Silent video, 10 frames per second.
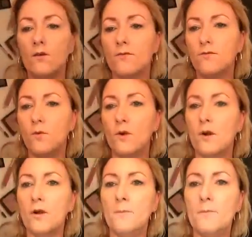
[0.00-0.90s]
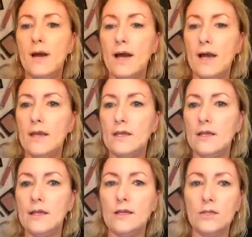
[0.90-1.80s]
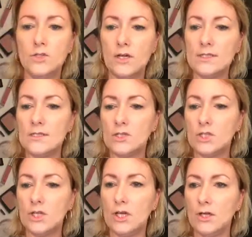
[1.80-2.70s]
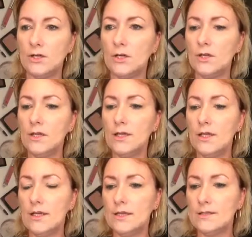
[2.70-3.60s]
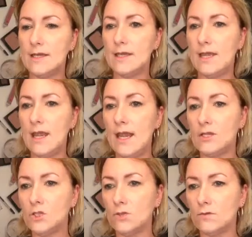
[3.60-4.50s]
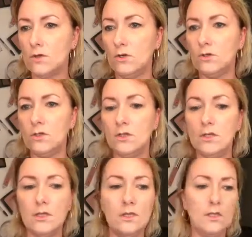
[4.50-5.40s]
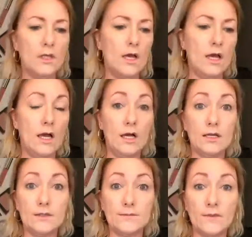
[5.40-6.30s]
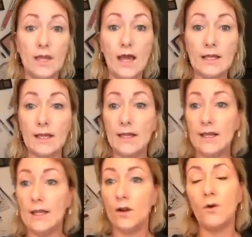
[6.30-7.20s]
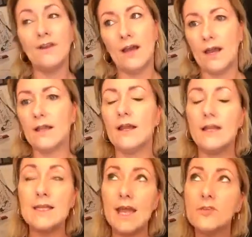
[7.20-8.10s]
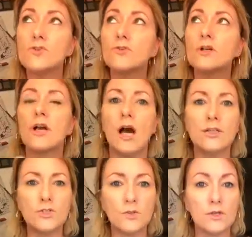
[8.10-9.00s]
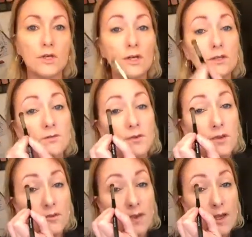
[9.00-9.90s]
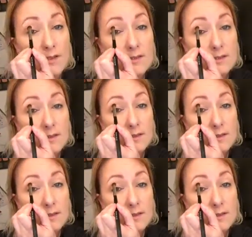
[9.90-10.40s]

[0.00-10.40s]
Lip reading: for my transition color. It is a natural highlight, or not highlight, a natural contour color for the face.